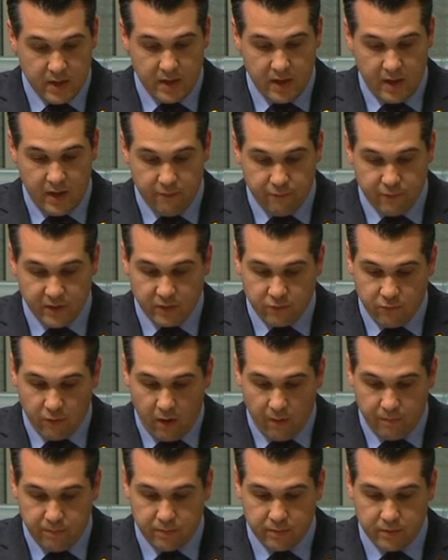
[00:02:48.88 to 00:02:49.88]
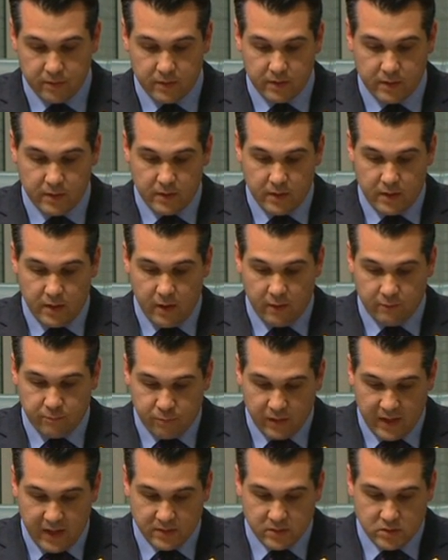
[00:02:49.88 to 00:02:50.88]
"Every drop of
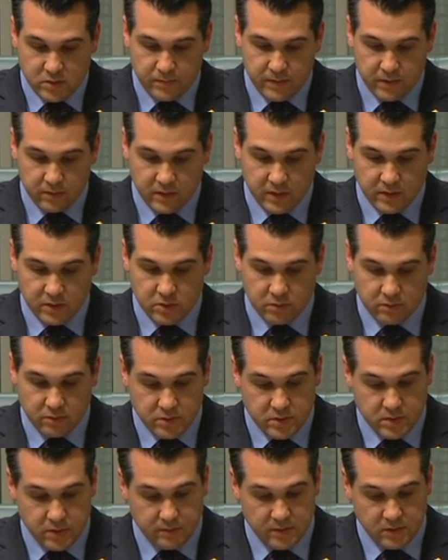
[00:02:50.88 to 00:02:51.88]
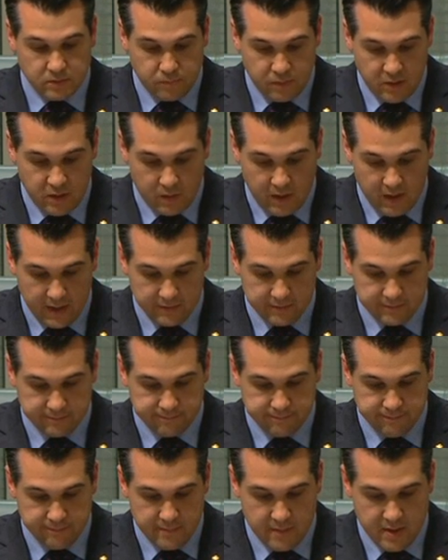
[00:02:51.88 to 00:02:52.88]
blood spilled in Jerusalem is pure.
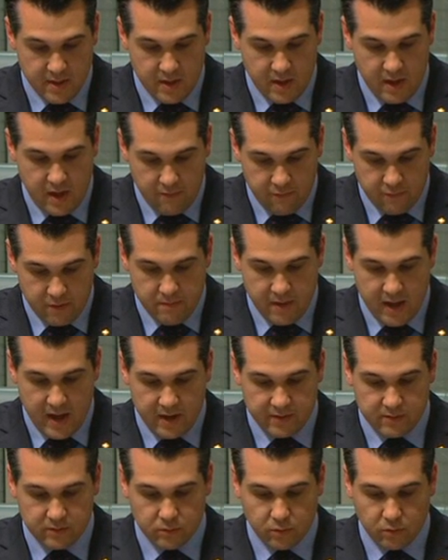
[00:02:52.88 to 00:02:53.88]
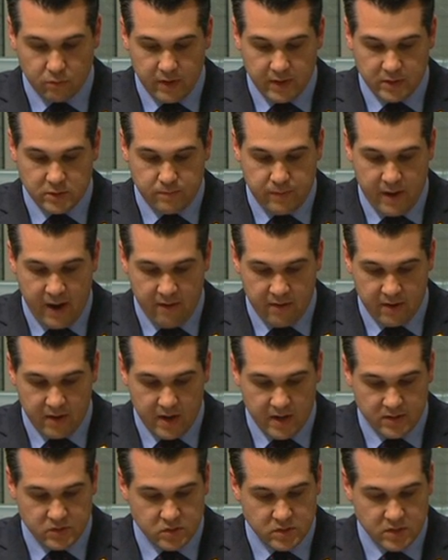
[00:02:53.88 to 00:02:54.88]
Every martyr will reach
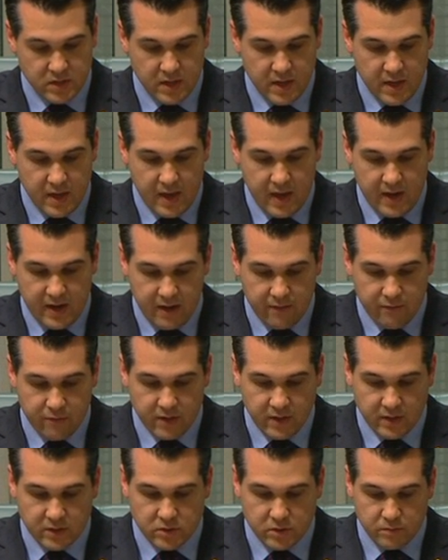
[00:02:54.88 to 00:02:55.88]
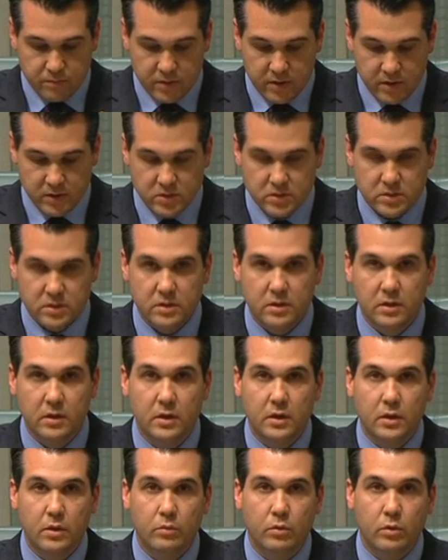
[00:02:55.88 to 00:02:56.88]
paradise and every injured person
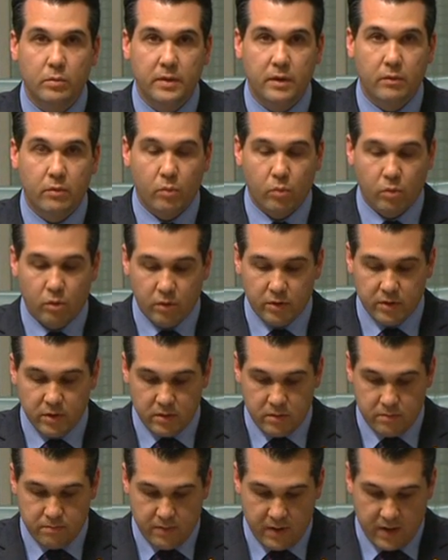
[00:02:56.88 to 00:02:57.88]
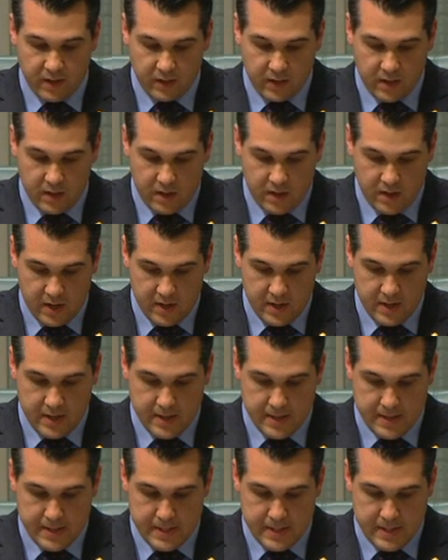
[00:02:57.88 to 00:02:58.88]
will be rewarded by God."
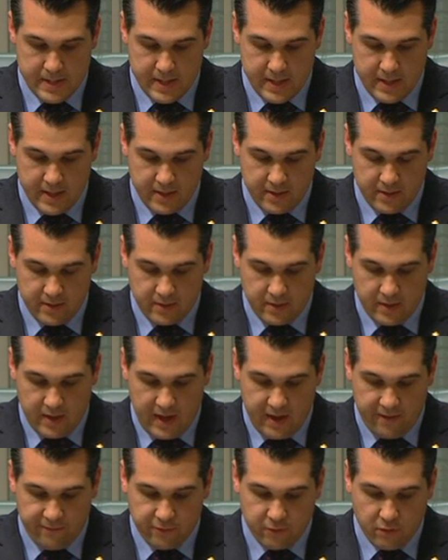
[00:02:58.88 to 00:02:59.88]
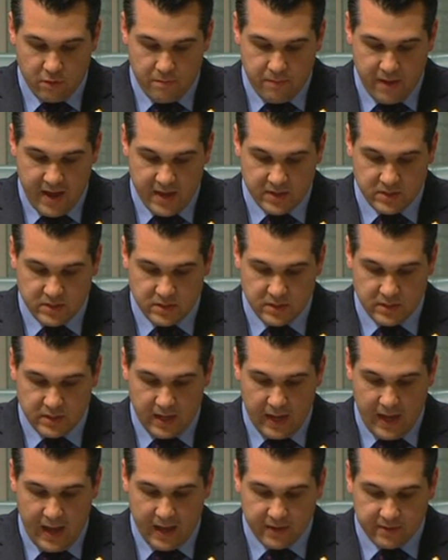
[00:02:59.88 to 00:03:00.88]
After Abbas
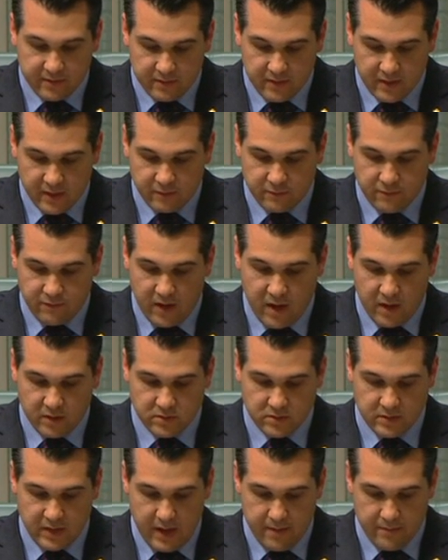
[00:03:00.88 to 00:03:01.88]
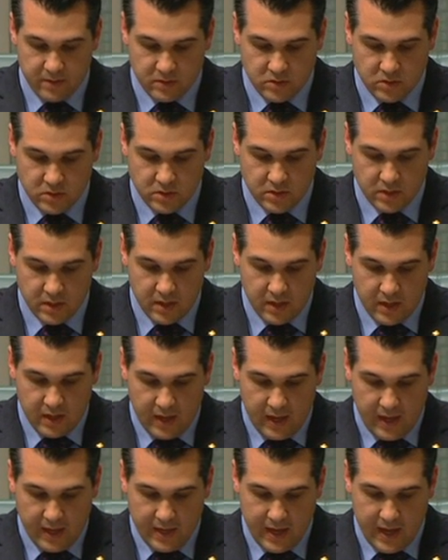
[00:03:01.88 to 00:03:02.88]
uttered these vile statements,
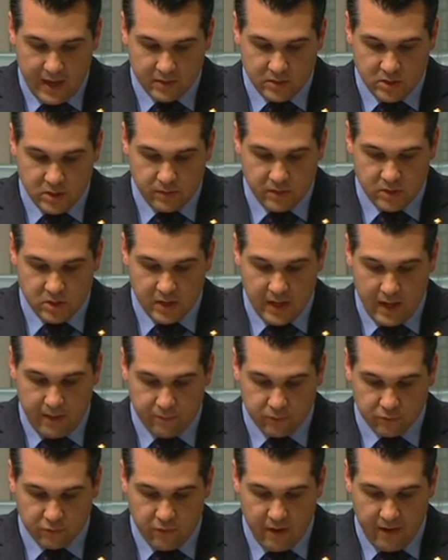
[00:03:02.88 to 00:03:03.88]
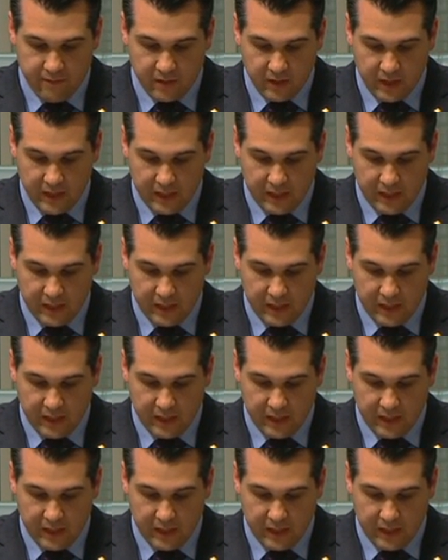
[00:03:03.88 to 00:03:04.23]
a young Jewish couple travelling